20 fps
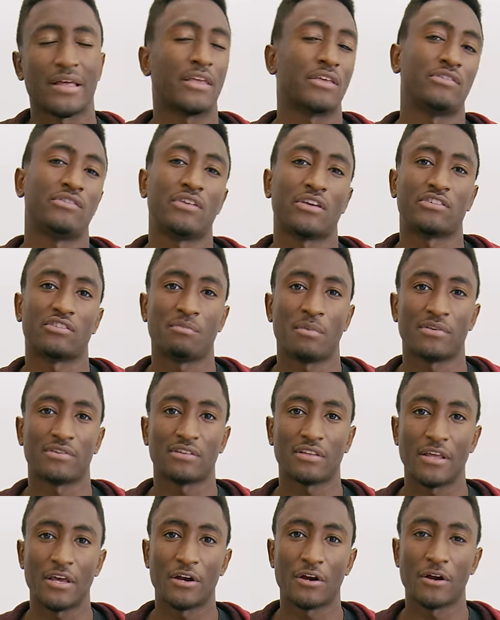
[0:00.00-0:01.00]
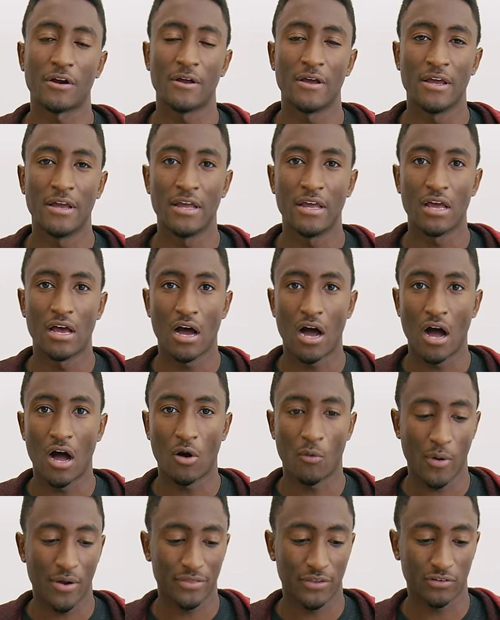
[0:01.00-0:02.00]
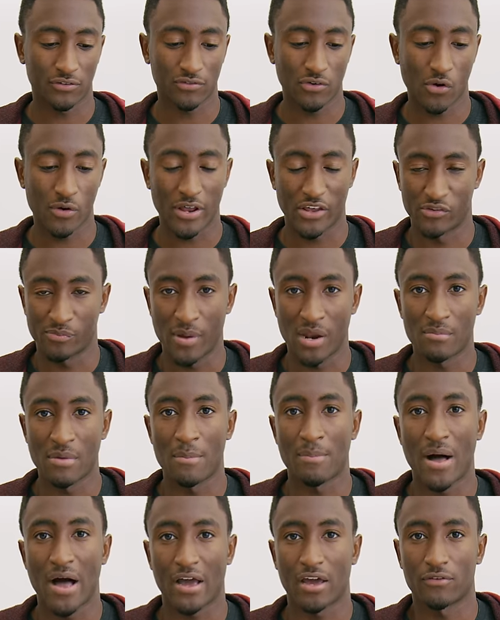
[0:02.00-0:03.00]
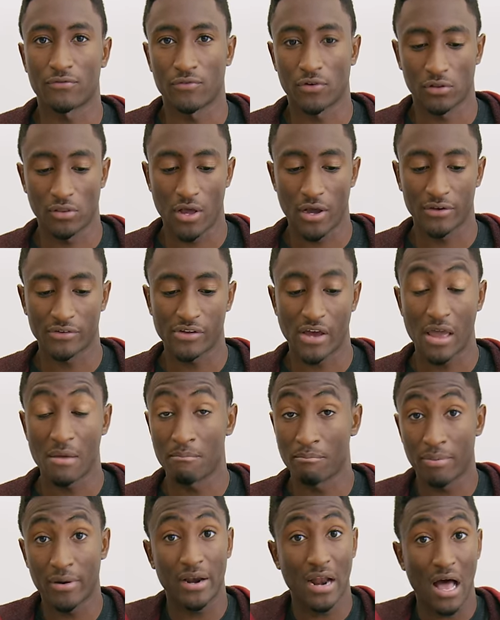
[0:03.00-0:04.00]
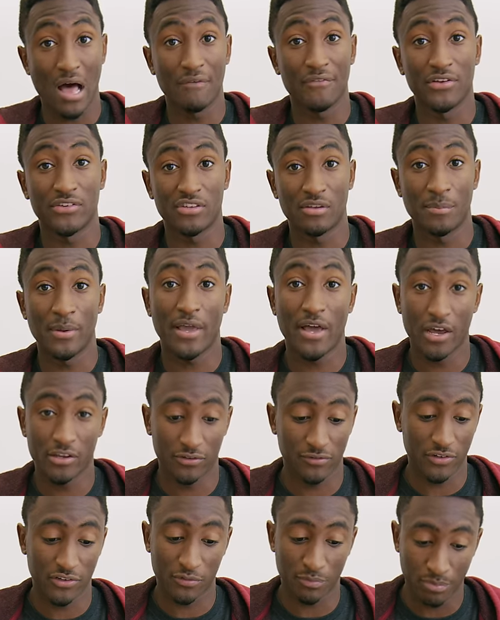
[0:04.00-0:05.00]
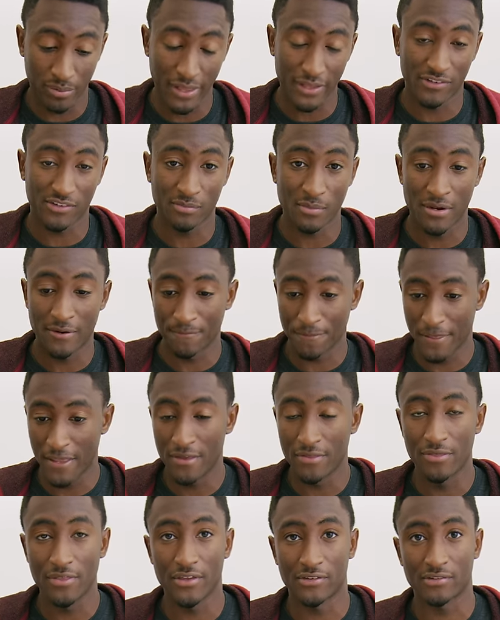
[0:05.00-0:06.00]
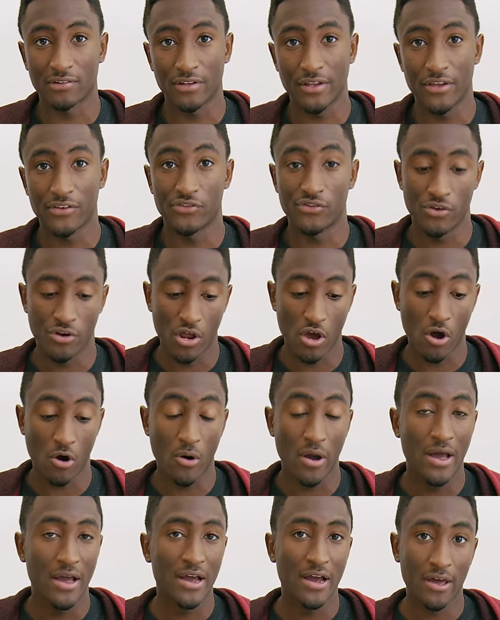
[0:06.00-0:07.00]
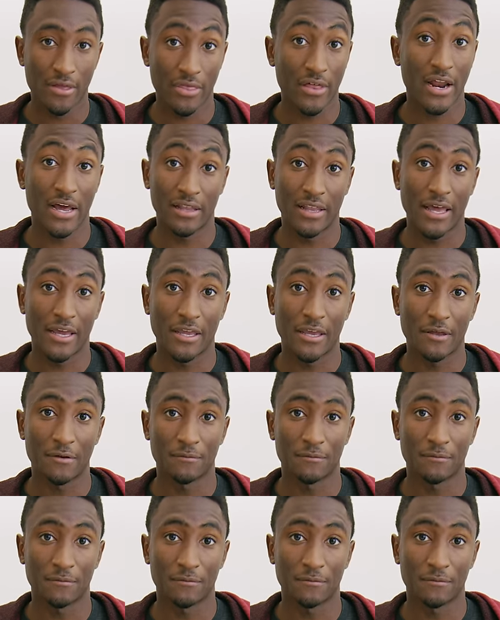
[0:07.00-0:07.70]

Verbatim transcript: like a 6 months later when this phone has been in my pocket for a long time. But obviously because of its placement in this list, you know that I like